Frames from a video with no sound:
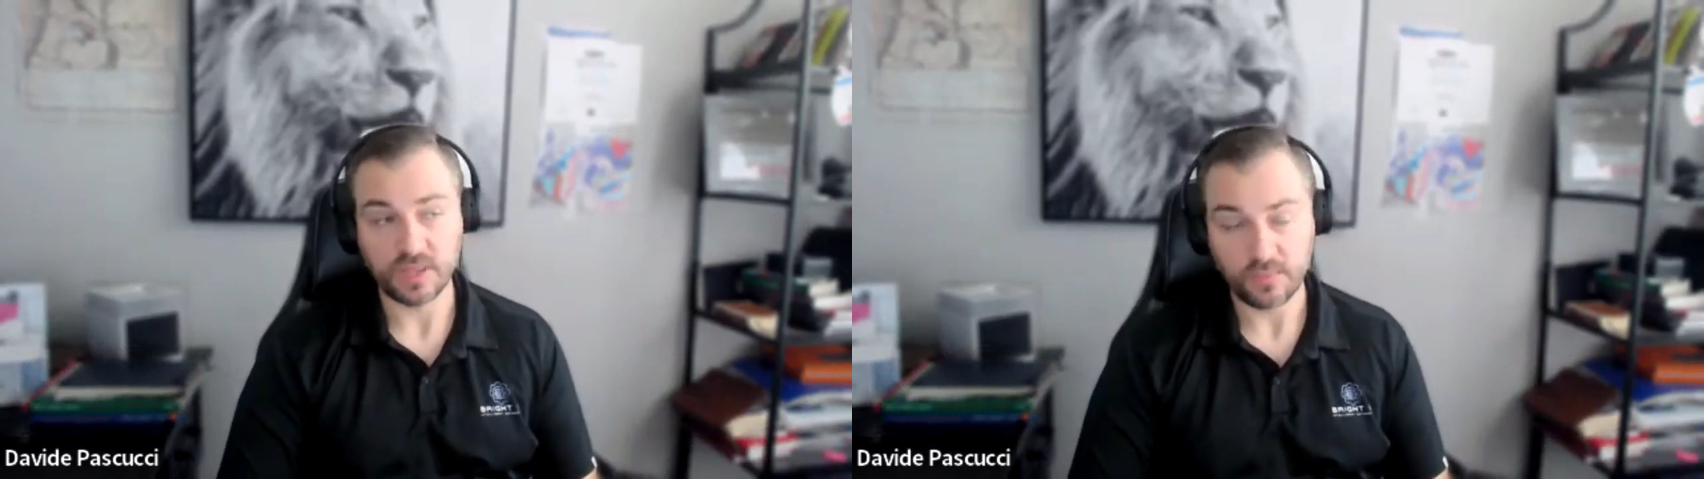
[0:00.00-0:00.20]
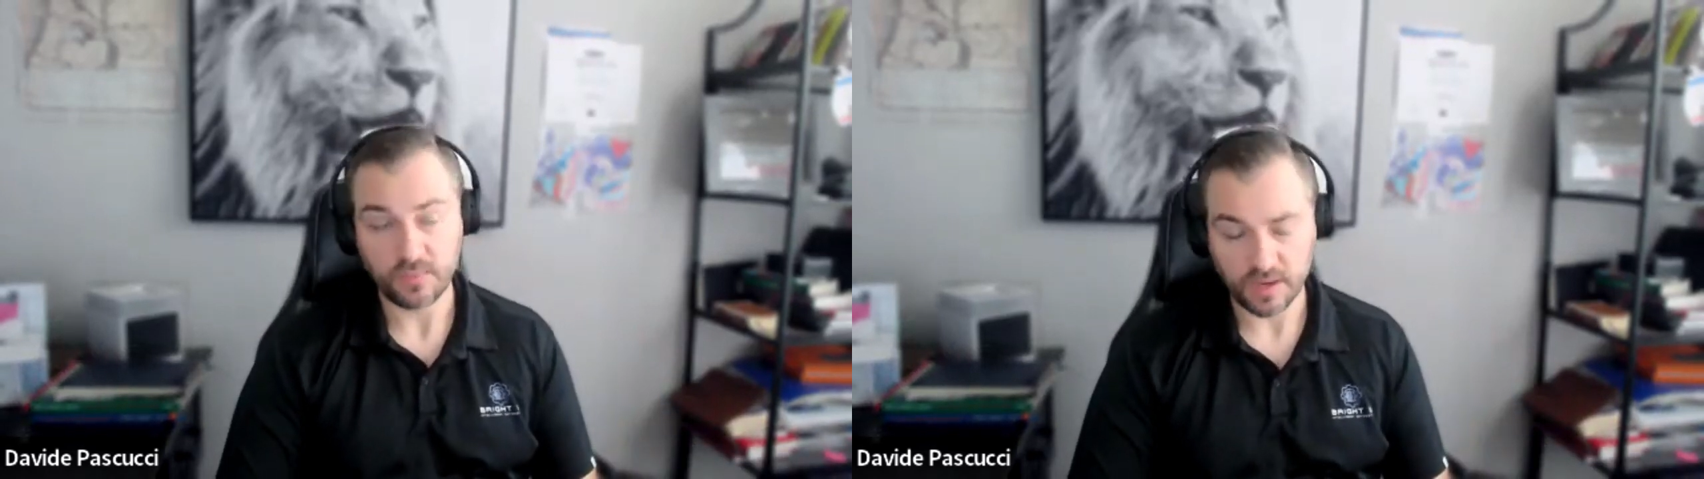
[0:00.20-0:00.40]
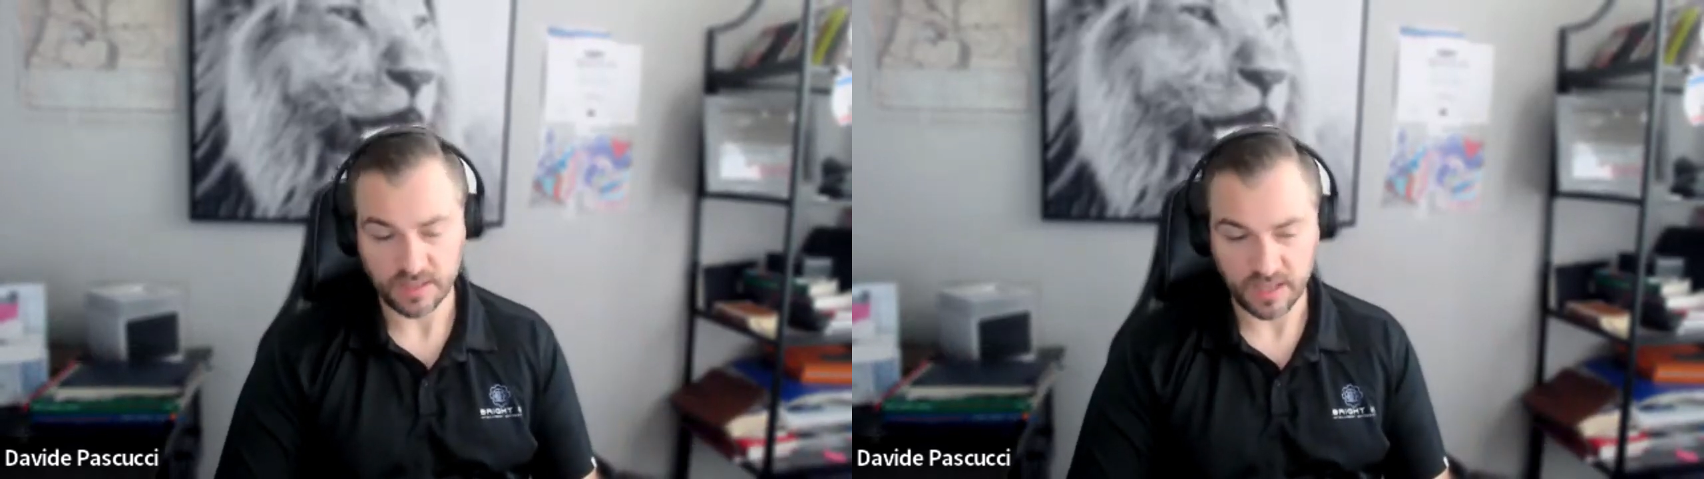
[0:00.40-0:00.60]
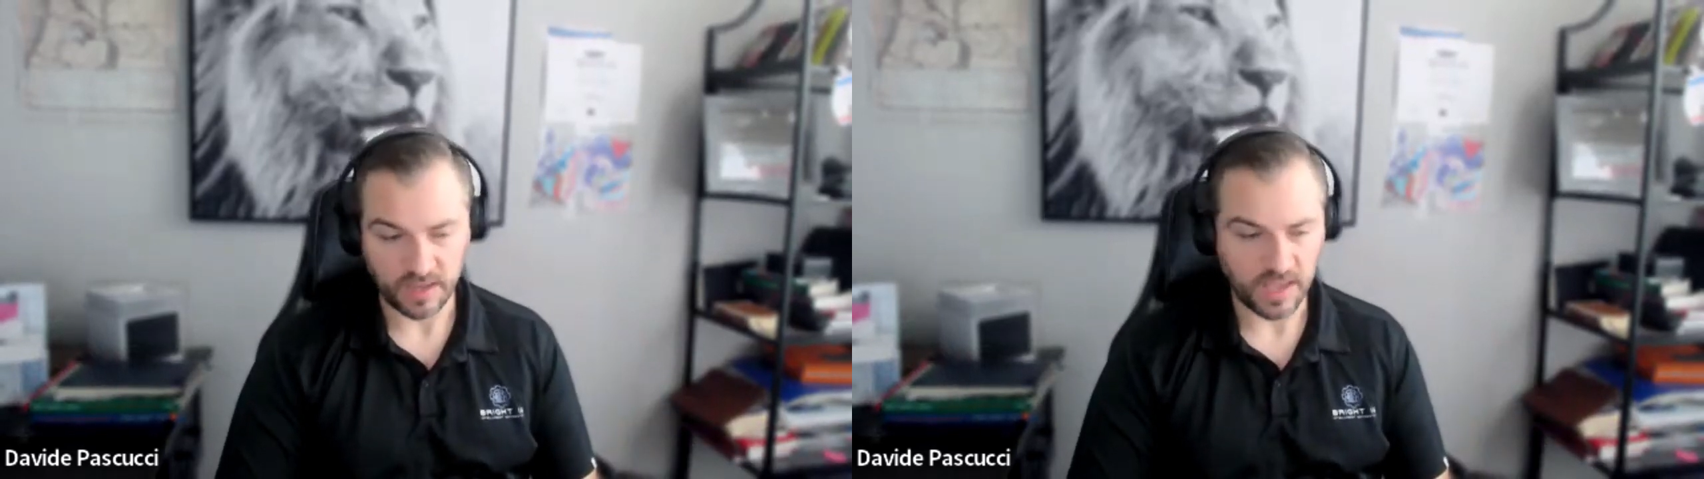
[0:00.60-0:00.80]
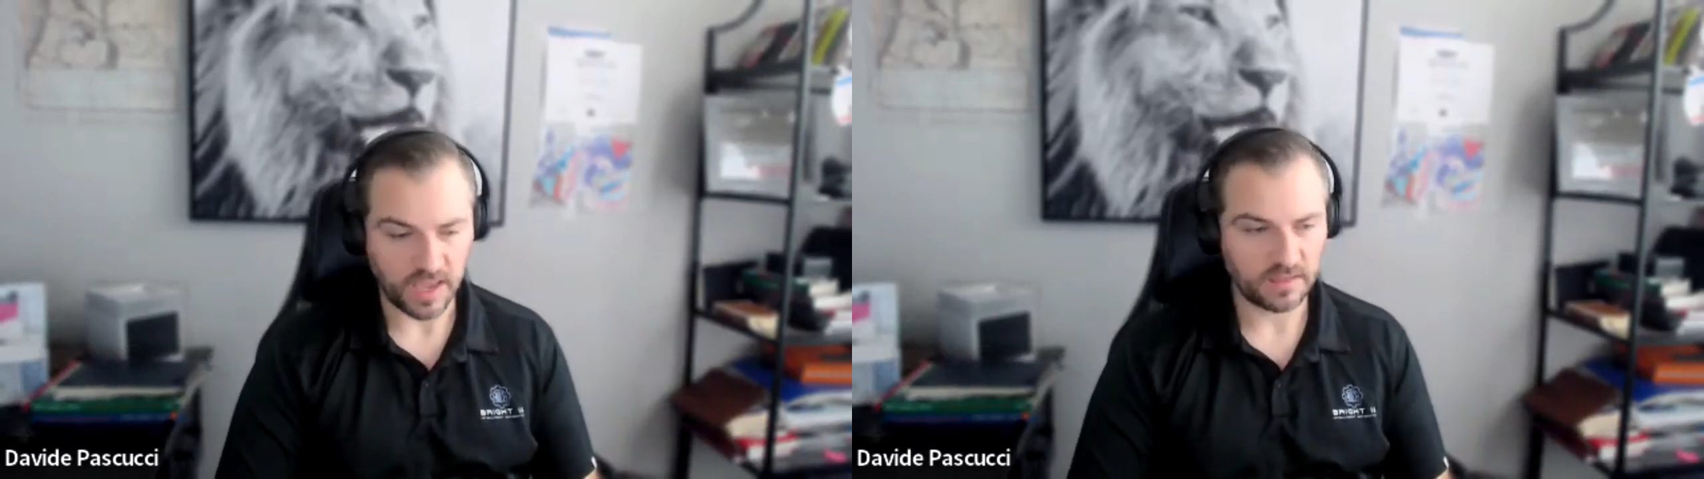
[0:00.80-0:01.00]
think we are
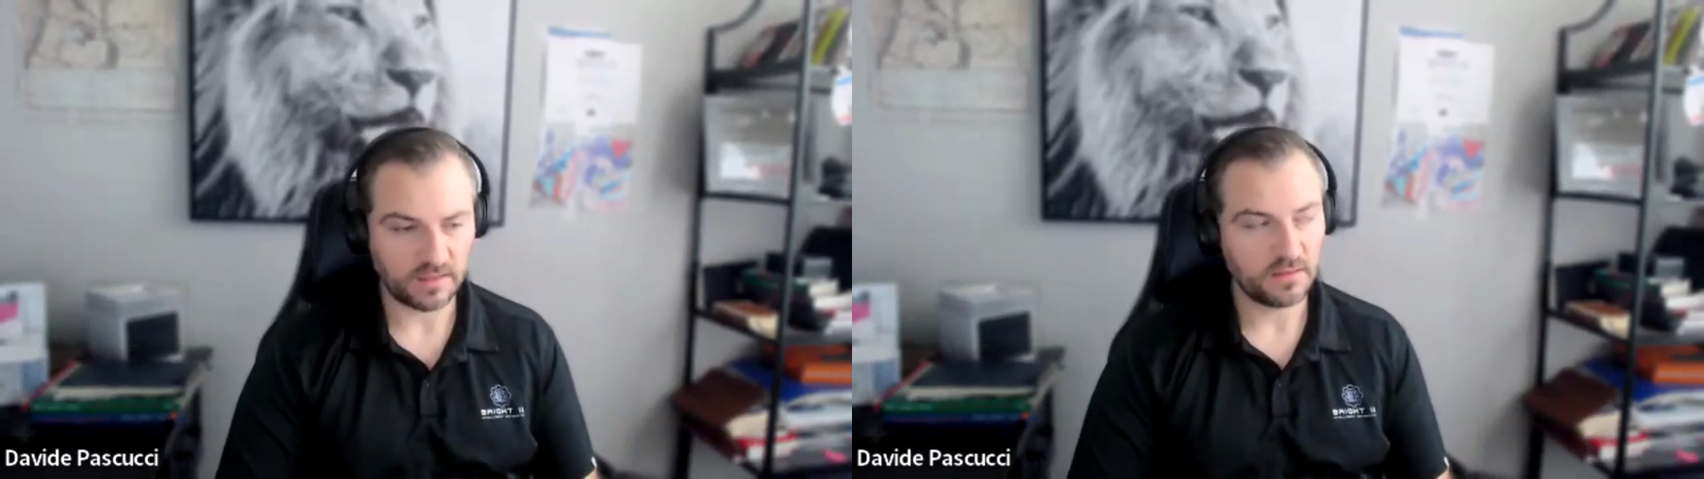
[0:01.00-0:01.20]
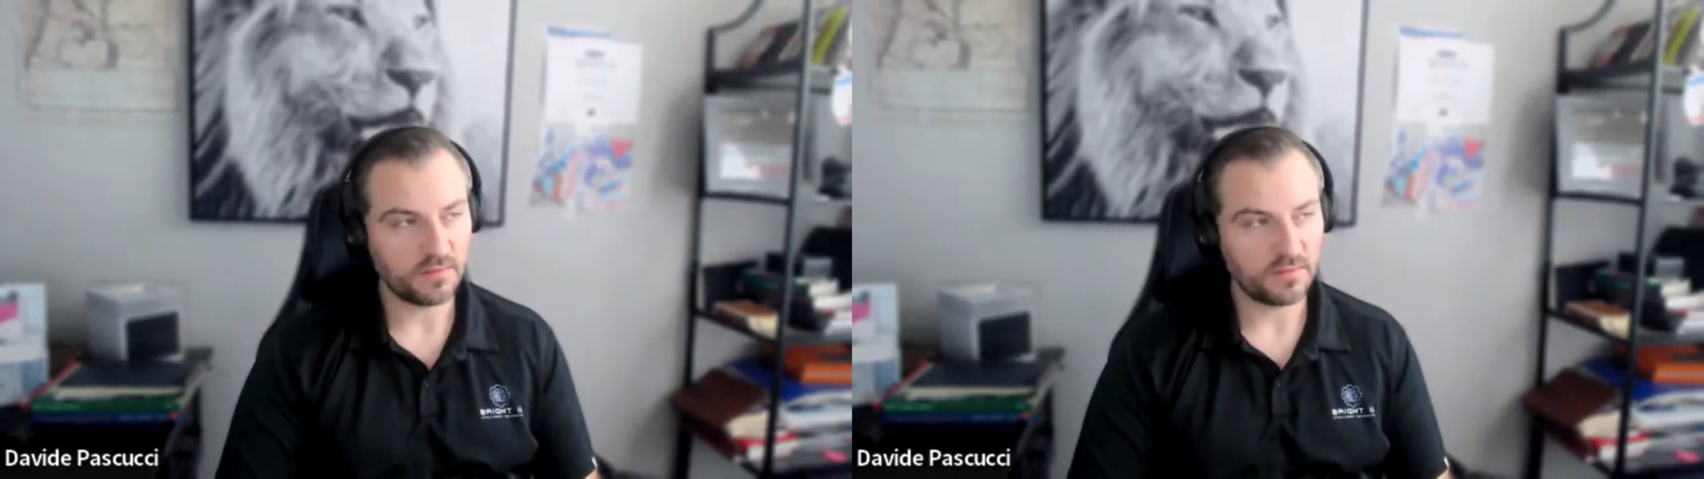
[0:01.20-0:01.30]
there yet.